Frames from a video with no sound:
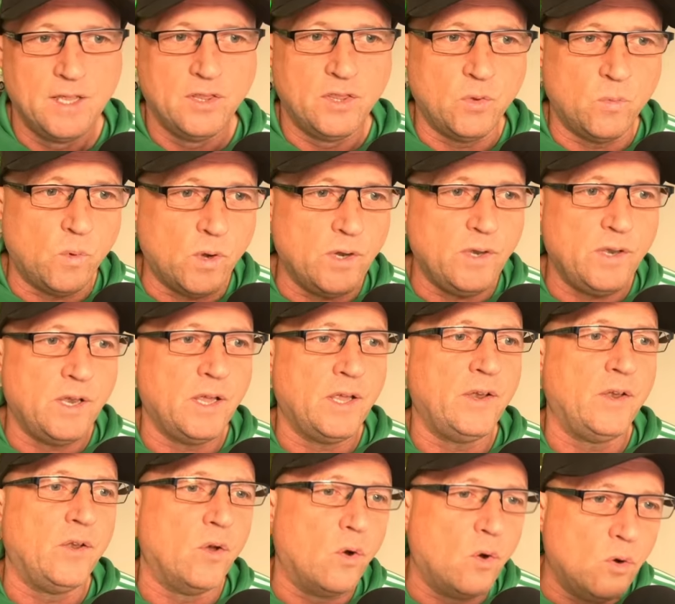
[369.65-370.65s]
The one
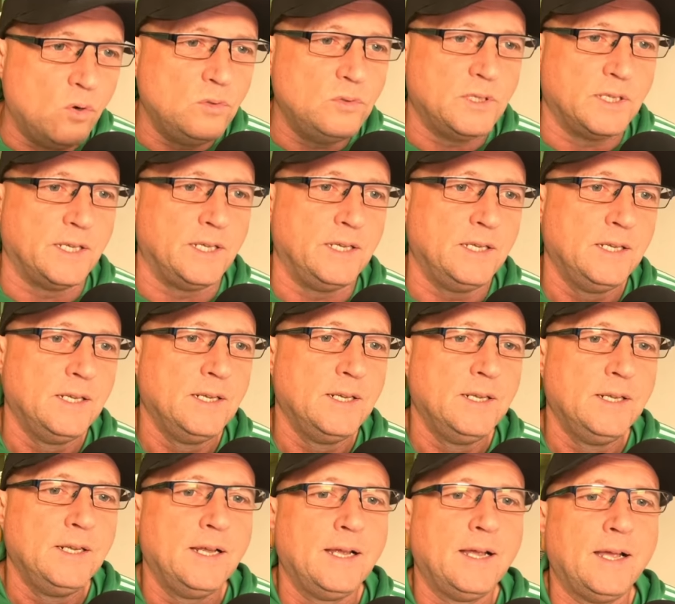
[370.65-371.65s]
and only,
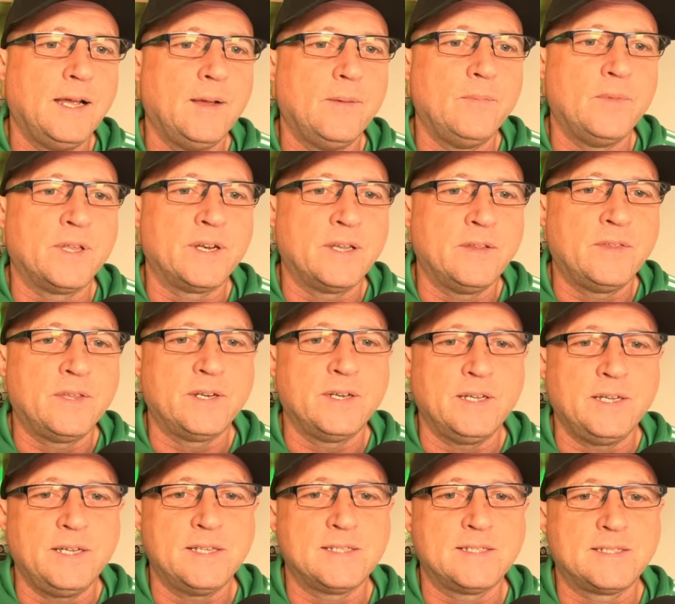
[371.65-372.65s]
obviously
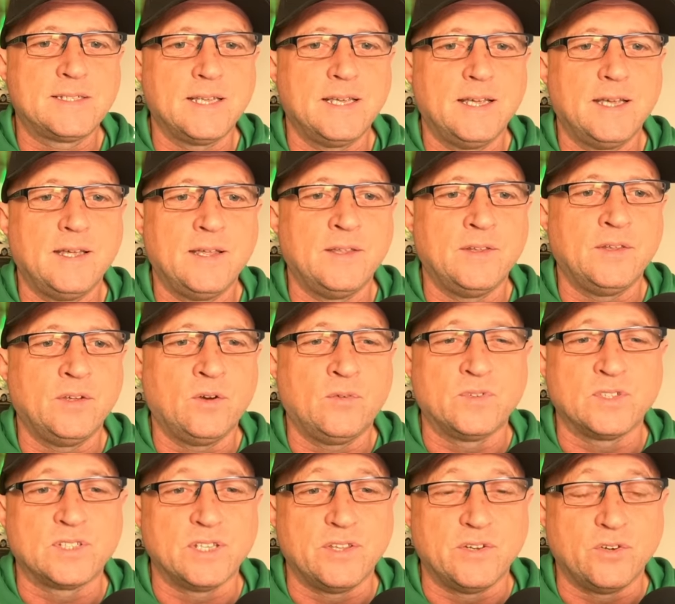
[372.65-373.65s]

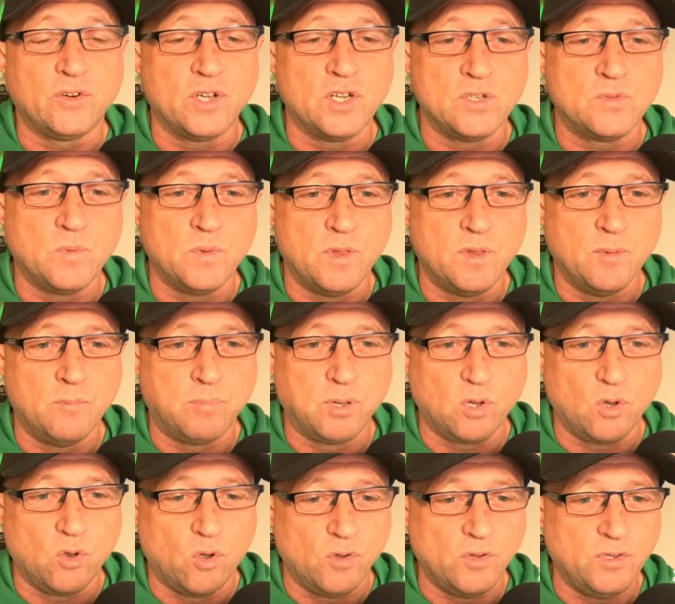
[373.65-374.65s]
the noise with the
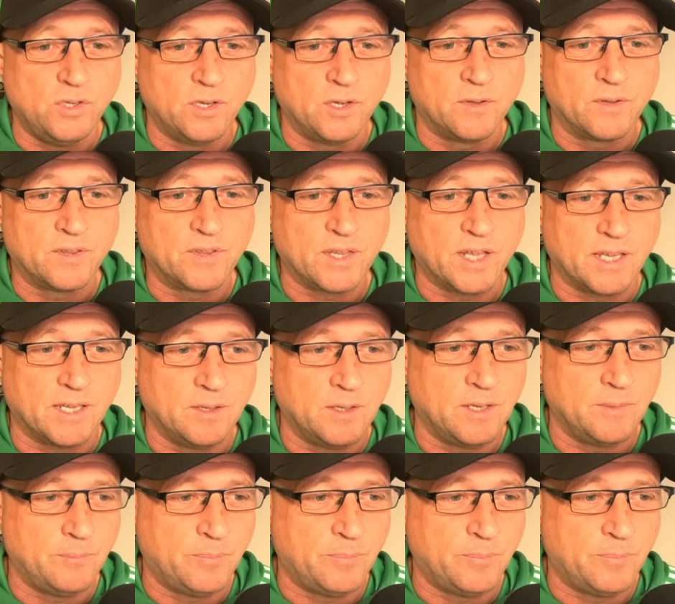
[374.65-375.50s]
Bologna thing,